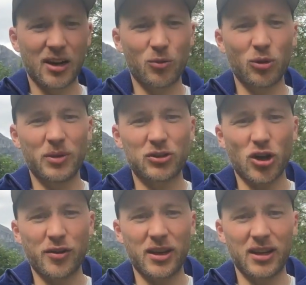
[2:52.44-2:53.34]
We'll be
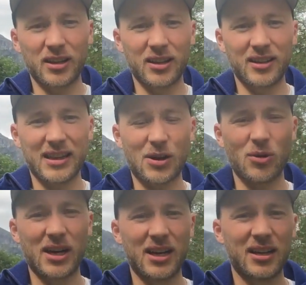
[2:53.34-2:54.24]
driving that
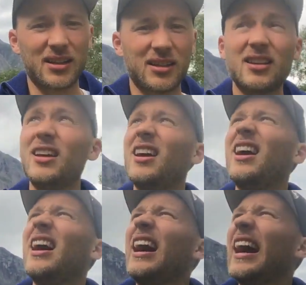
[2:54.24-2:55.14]
way,
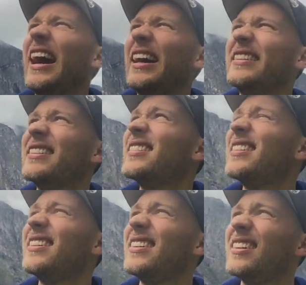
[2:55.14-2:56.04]
and
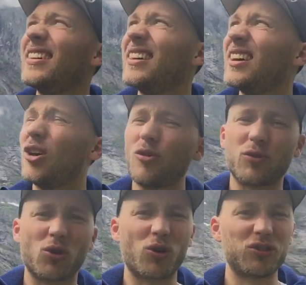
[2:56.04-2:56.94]
of
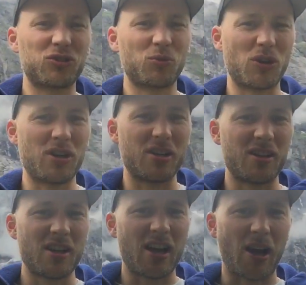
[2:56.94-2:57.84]
course
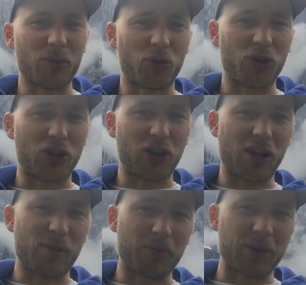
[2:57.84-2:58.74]
I'm not going to
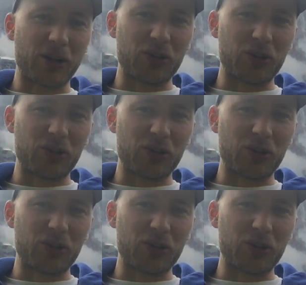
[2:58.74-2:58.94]
climb up here